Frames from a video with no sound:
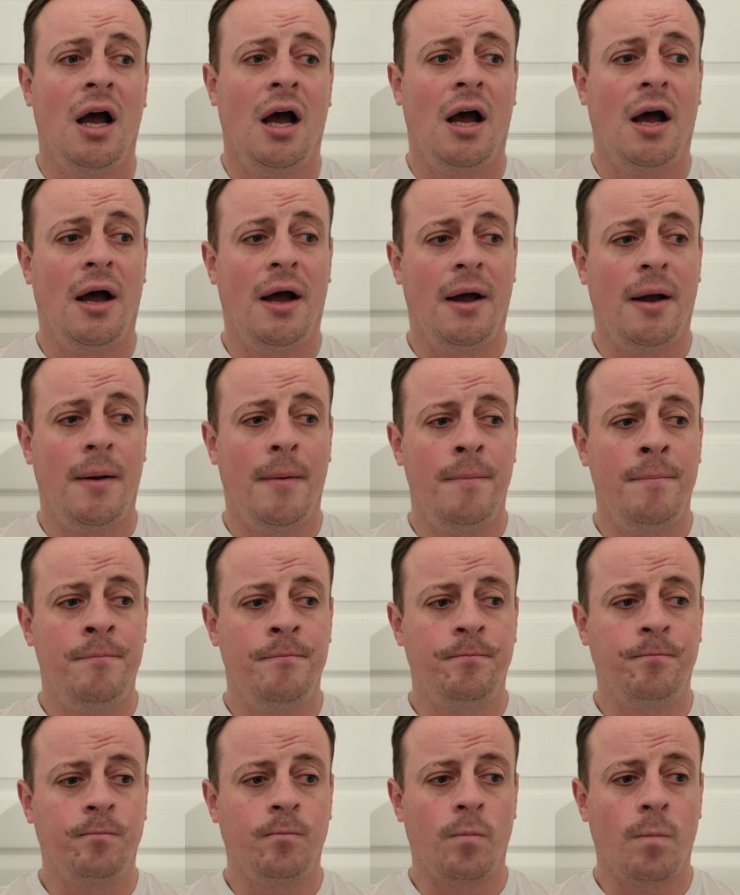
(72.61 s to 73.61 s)

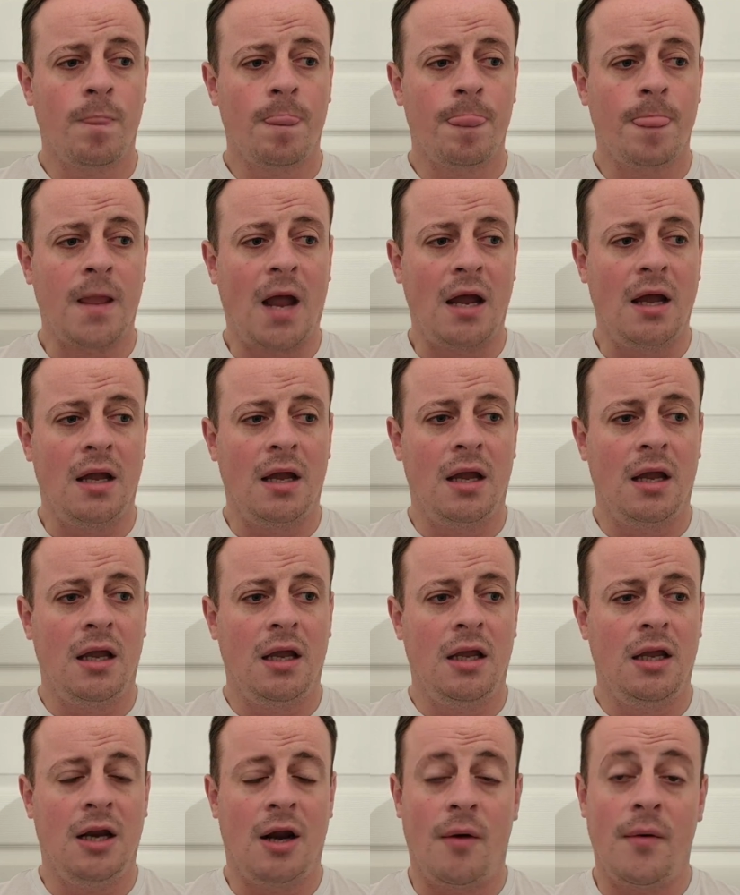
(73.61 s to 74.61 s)

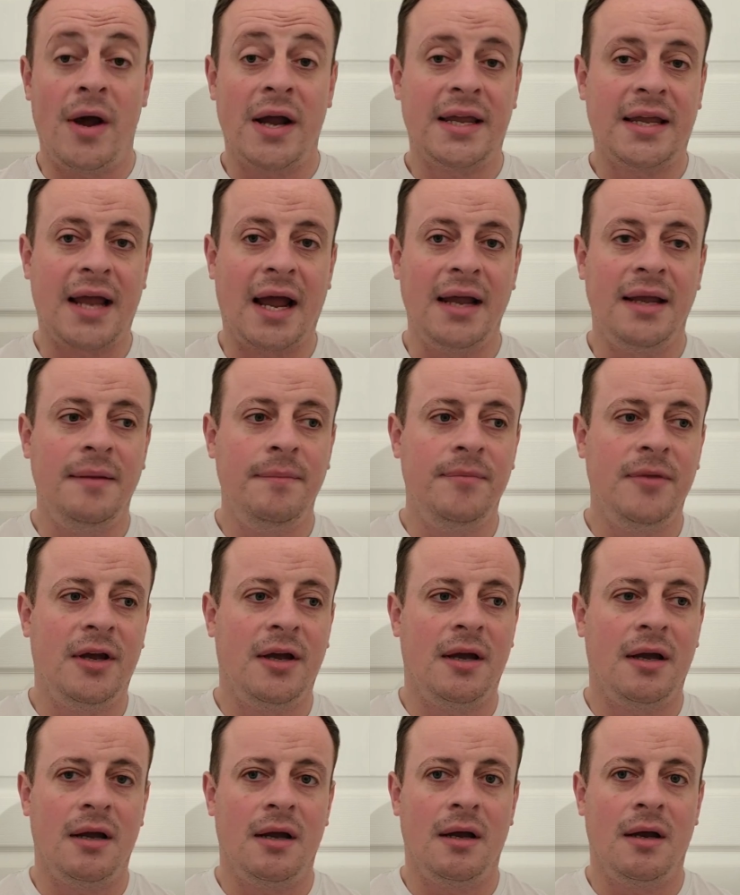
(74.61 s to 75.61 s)
You know, a game
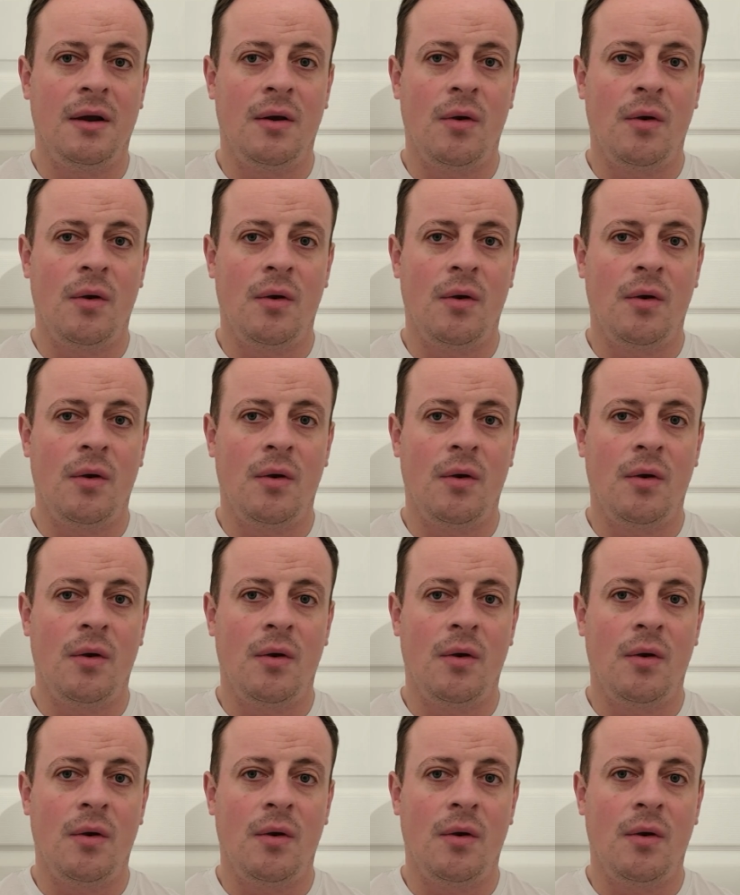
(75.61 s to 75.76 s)
that